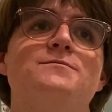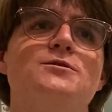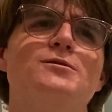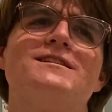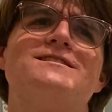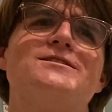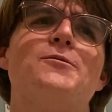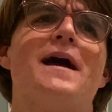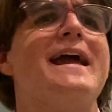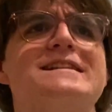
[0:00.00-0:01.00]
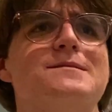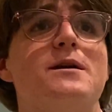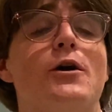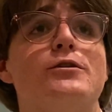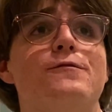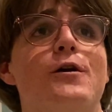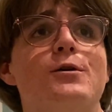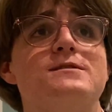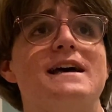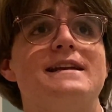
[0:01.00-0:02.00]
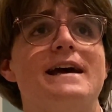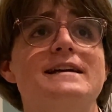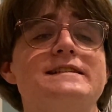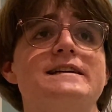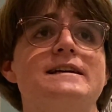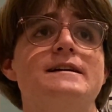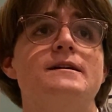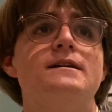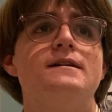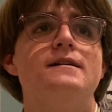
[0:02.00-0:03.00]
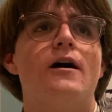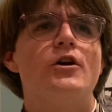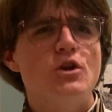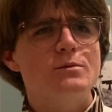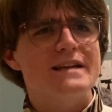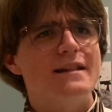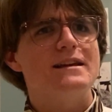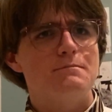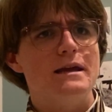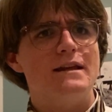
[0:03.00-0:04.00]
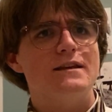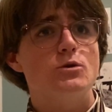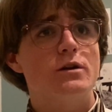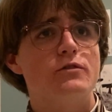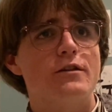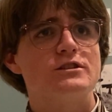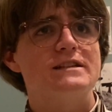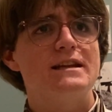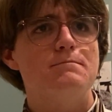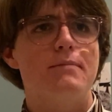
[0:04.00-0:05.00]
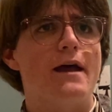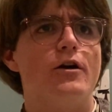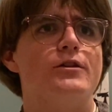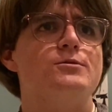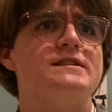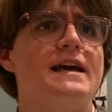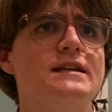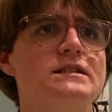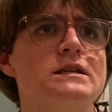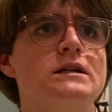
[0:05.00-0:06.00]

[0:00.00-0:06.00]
You looked so handsome in all your photos that night. Are you telling me that you would have rather stayed in bed all those days?